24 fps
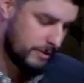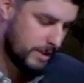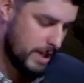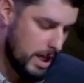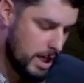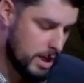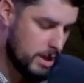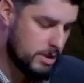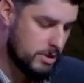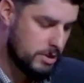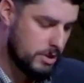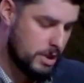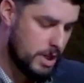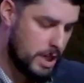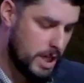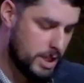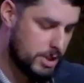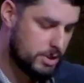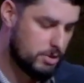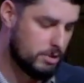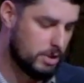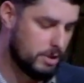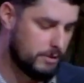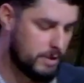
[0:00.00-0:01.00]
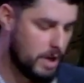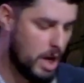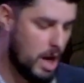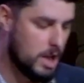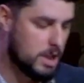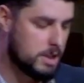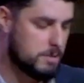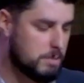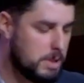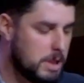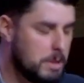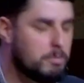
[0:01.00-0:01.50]
of kings in the history of
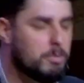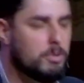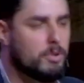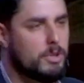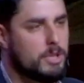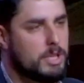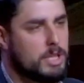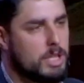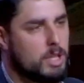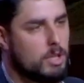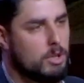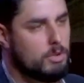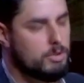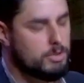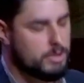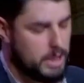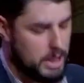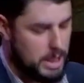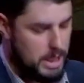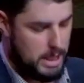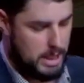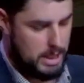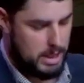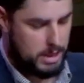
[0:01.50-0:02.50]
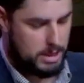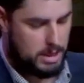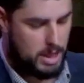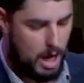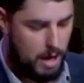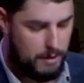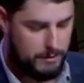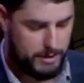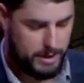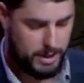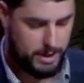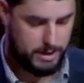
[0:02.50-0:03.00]
God's people in the Old
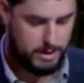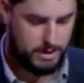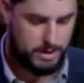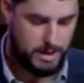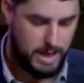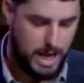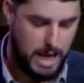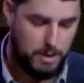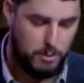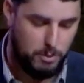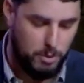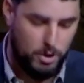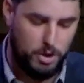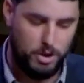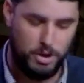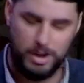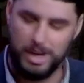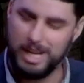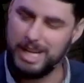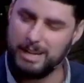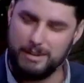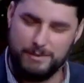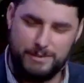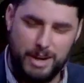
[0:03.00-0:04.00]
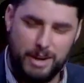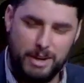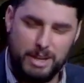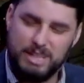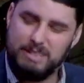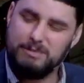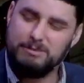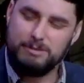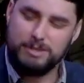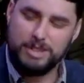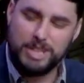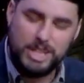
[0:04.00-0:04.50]
Covenant. They were, in a
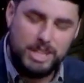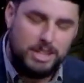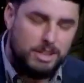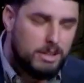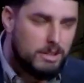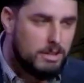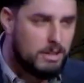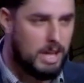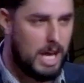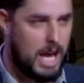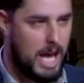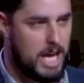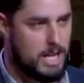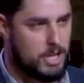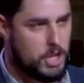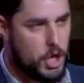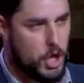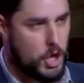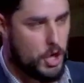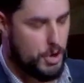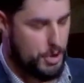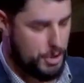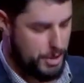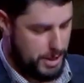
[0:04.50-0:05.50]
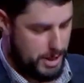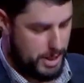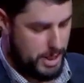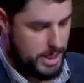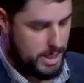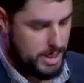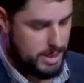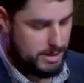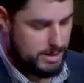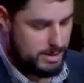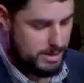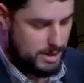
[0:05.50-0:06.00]
very real and
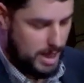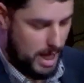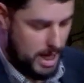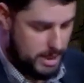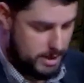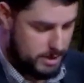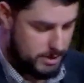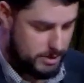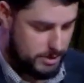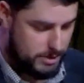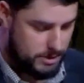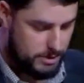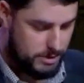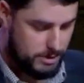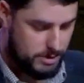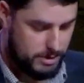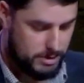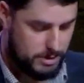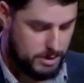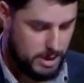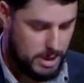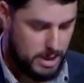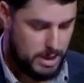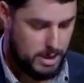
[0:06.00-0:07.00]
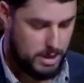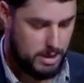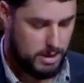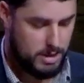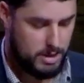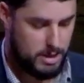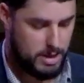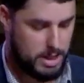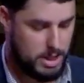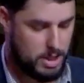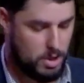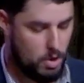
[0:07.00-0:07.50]
earthly sense,
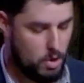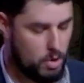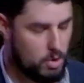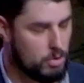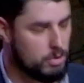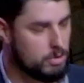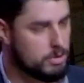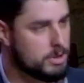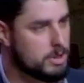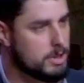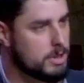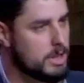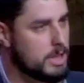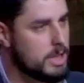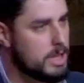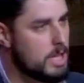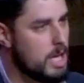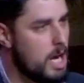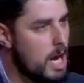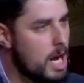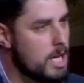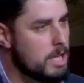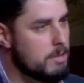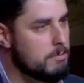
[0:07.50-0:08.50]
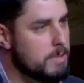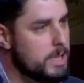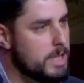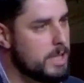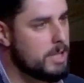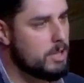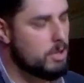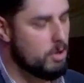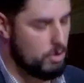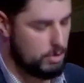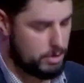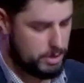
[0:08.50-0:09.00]
in the old economy,
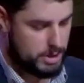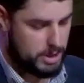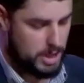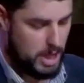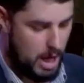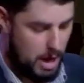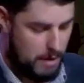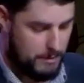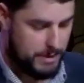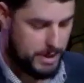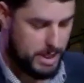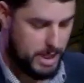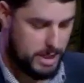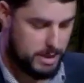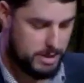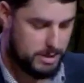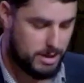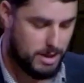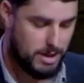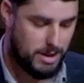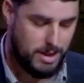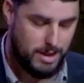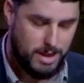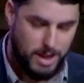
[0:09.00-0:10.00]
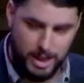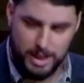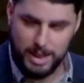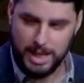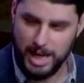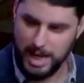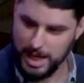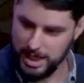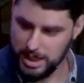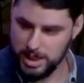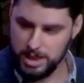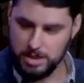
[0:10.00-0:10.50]
the old covenant, the
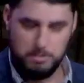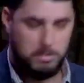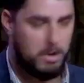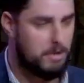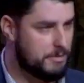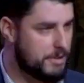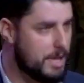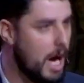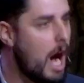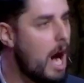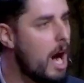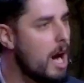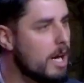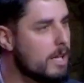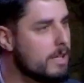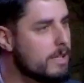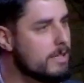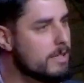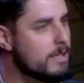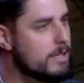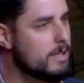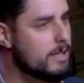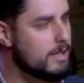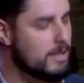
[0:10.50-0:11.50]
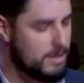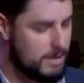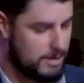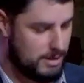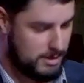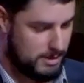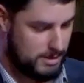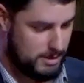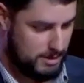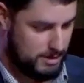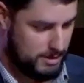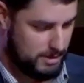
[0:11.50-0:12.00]
kingdom of God
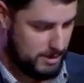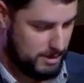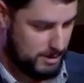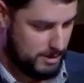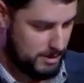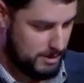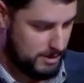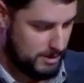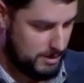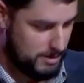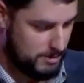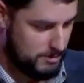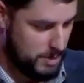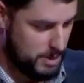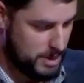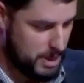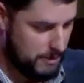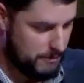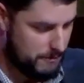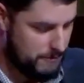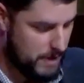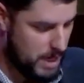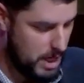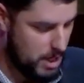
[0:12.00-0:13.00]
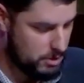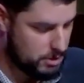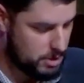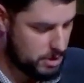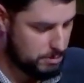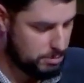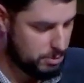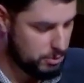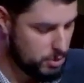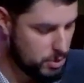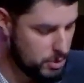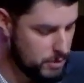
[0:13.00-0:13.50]
but they failed to
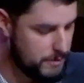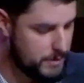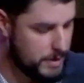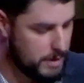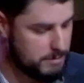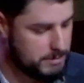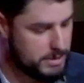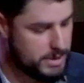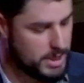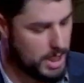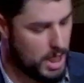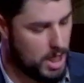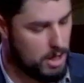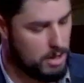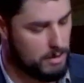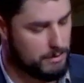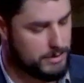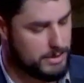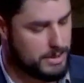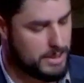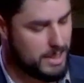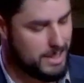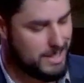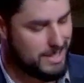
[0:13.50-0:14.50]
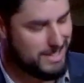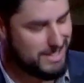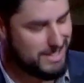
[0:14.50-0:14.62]
prove themselves